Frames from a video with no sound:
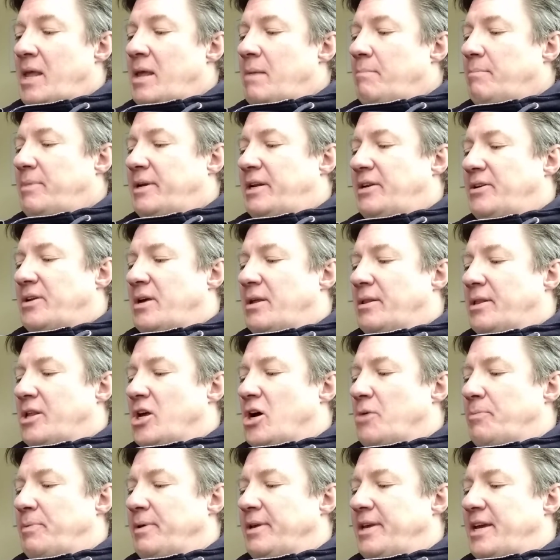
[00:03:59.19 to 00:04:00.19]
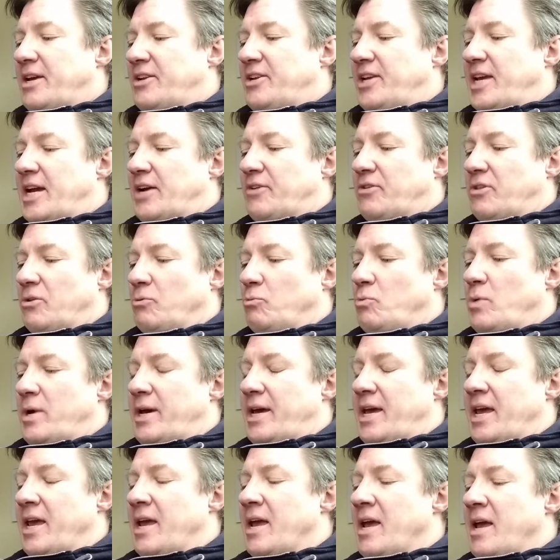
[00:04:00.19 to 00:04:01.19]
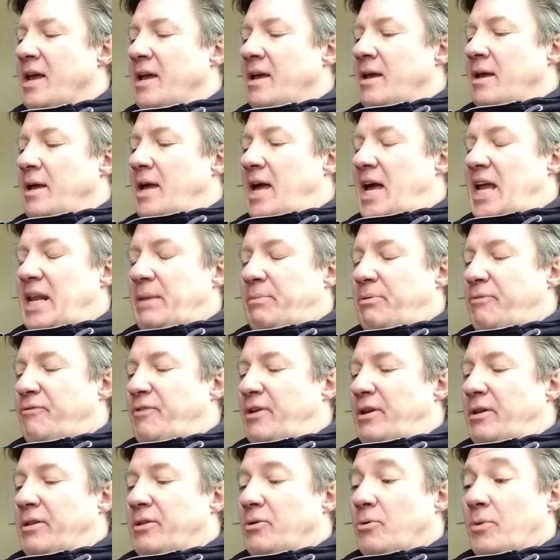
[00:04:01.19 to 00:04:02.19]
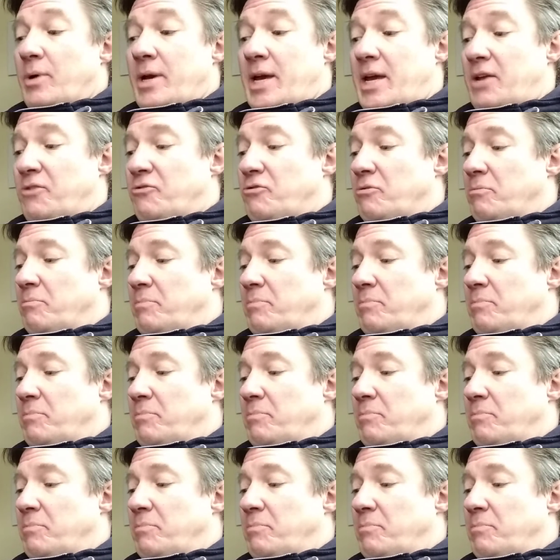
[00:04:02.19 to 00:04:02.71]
but it does help in getting out of the way, and it prevents your head from